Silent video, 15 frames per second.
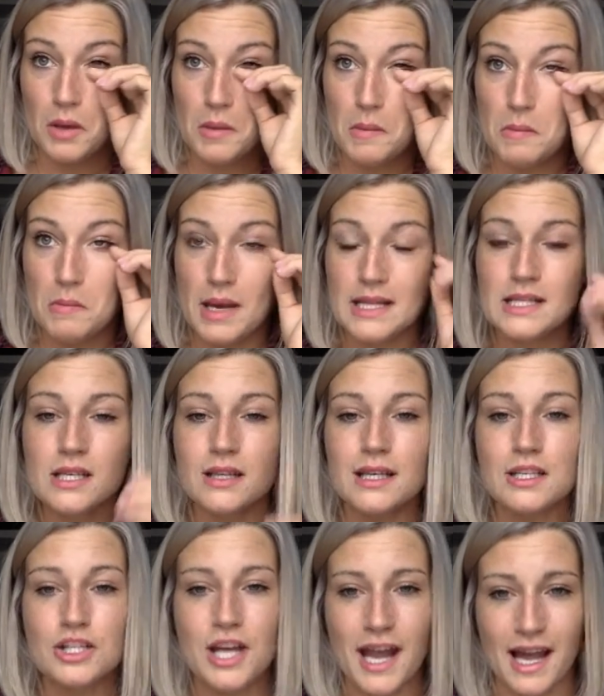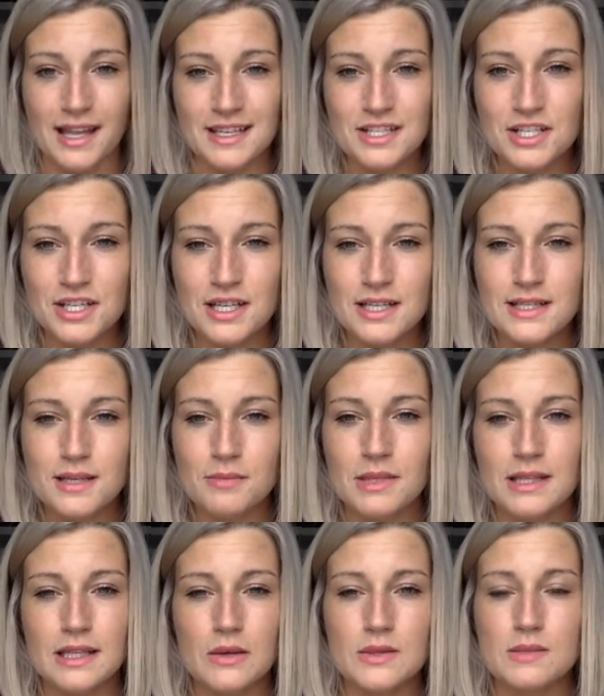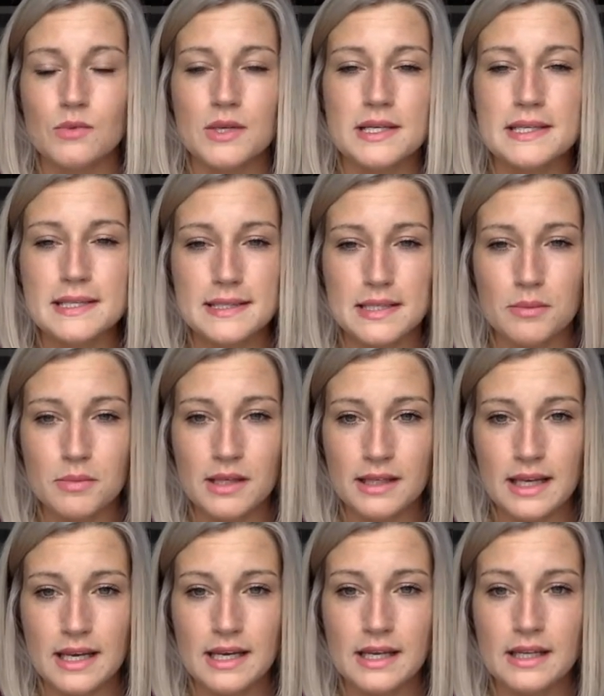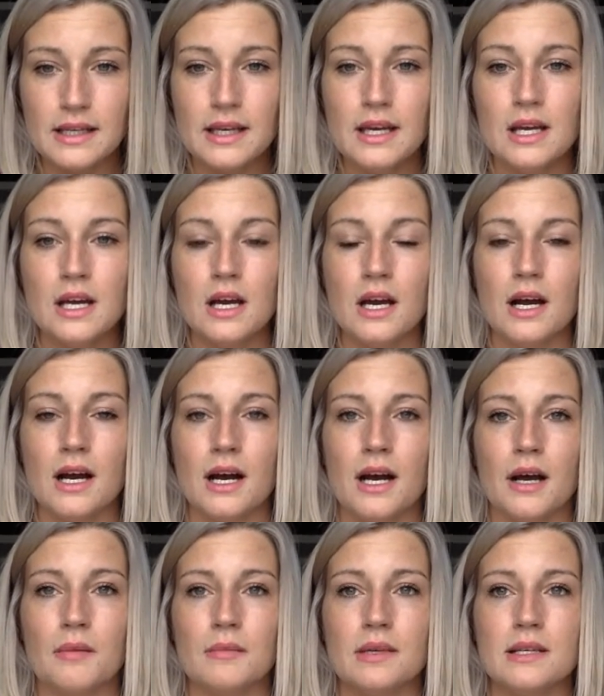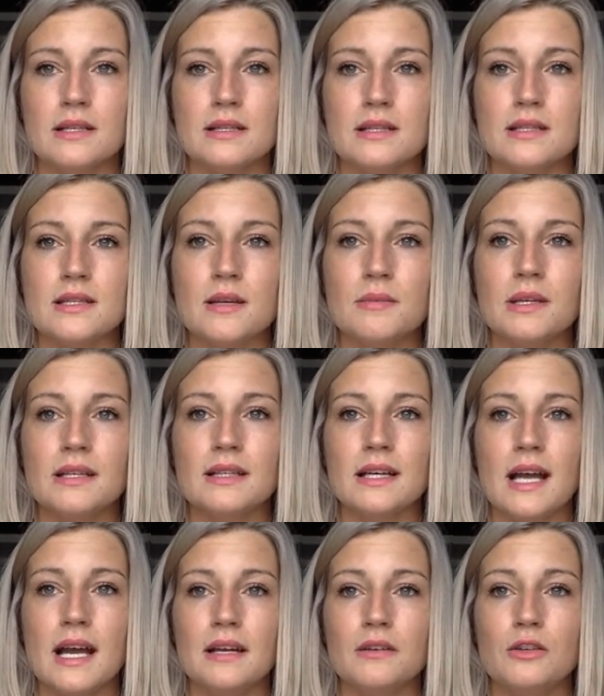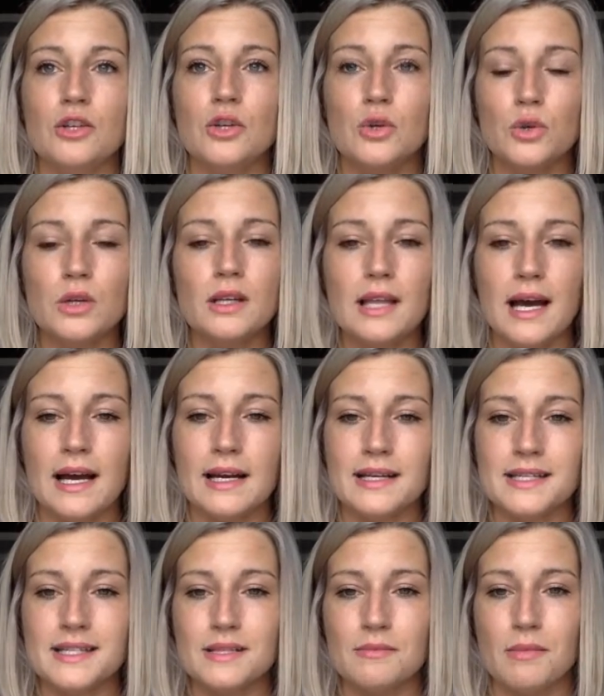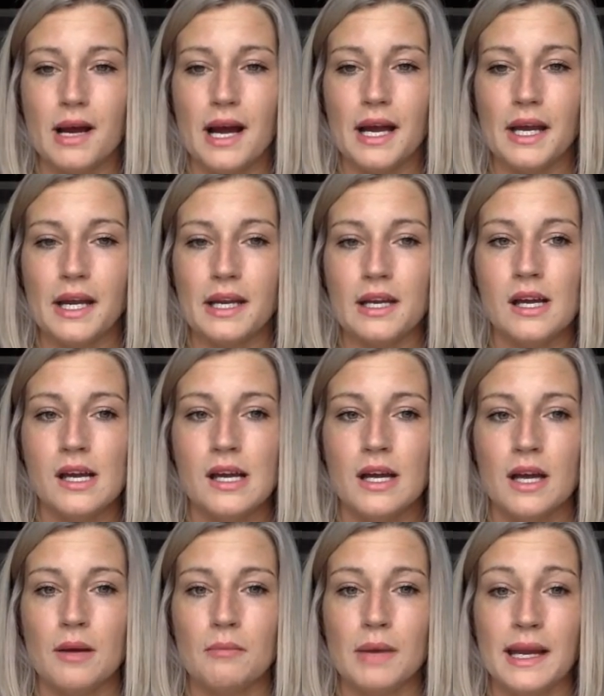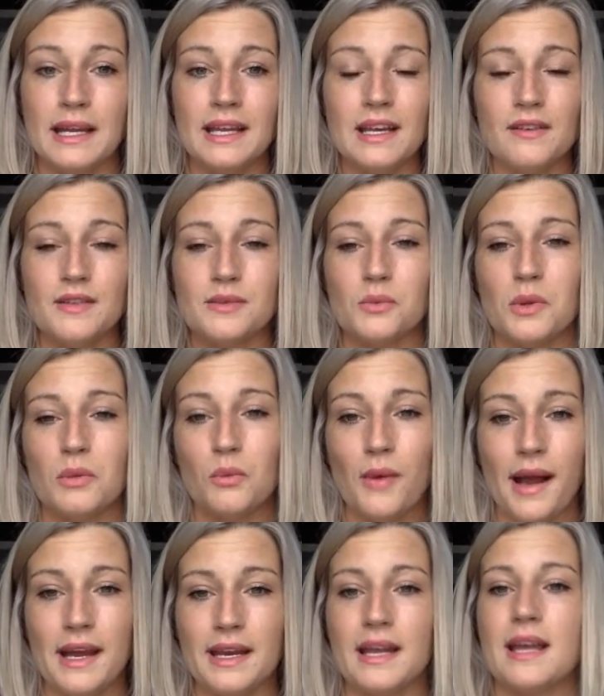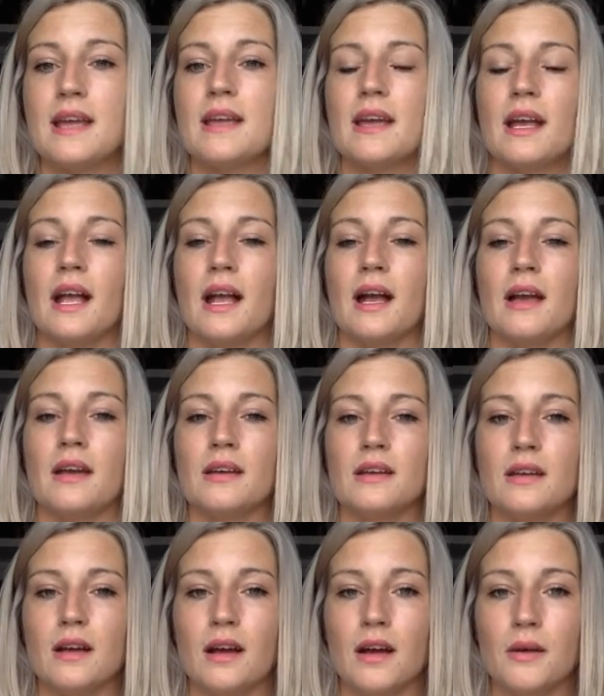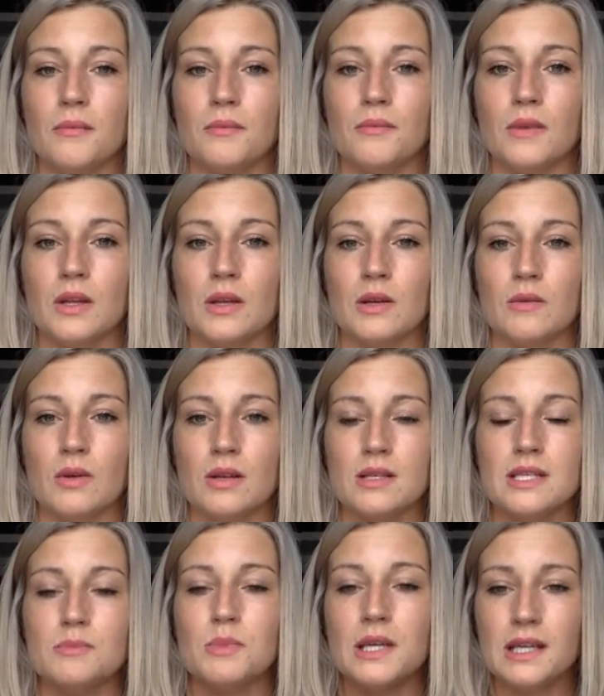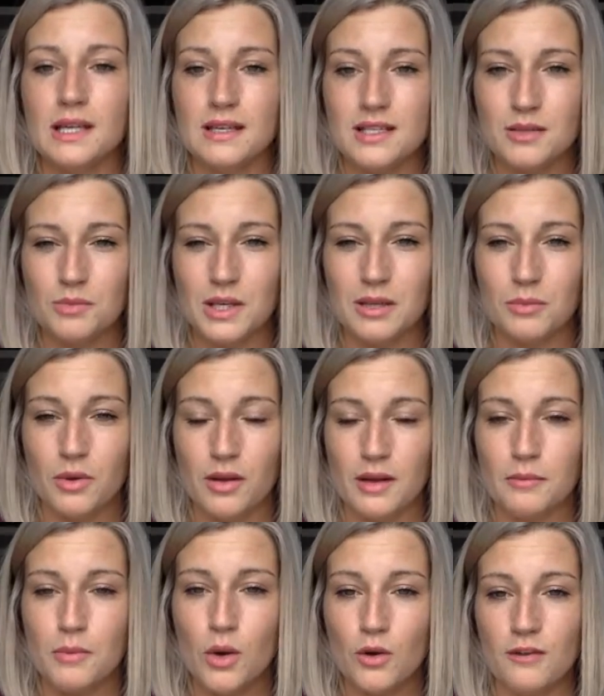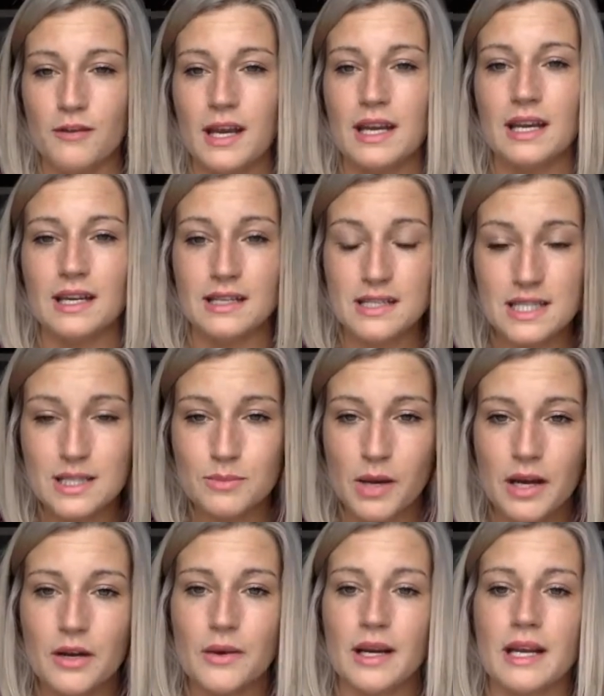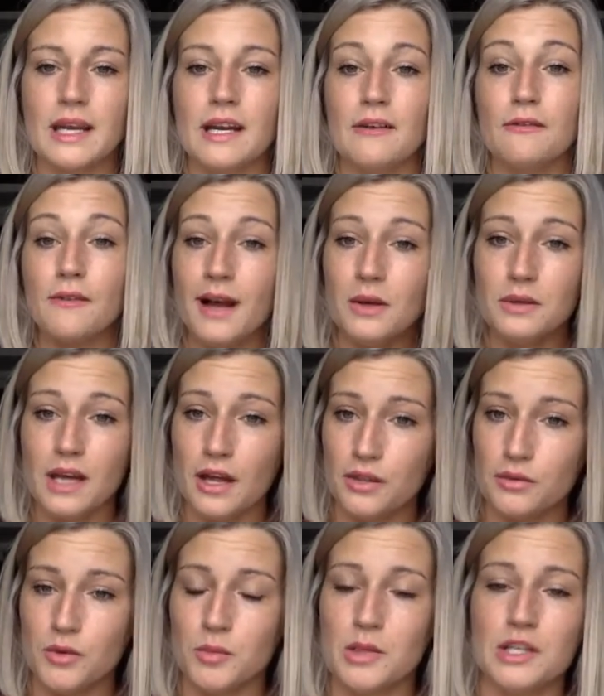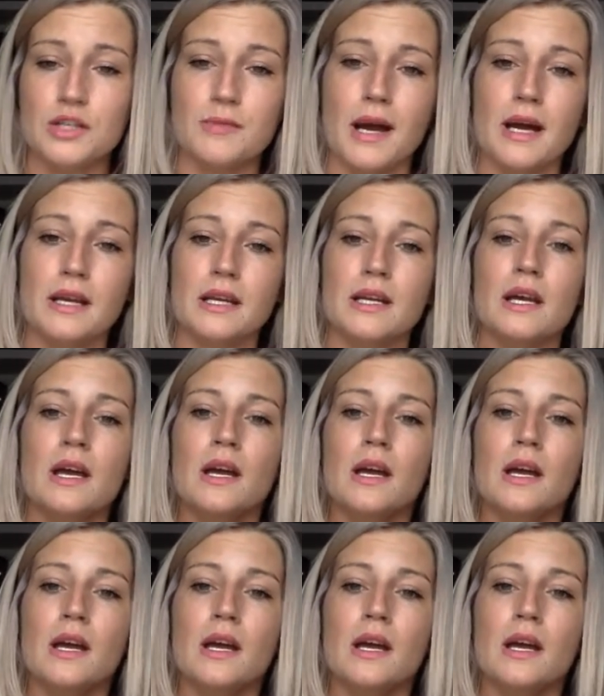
mentally challenging, something that was more stimulating, and something that kind of utilized my gifts with writing and speaking to people and motivating and inspiring. And I found that through Beachbody.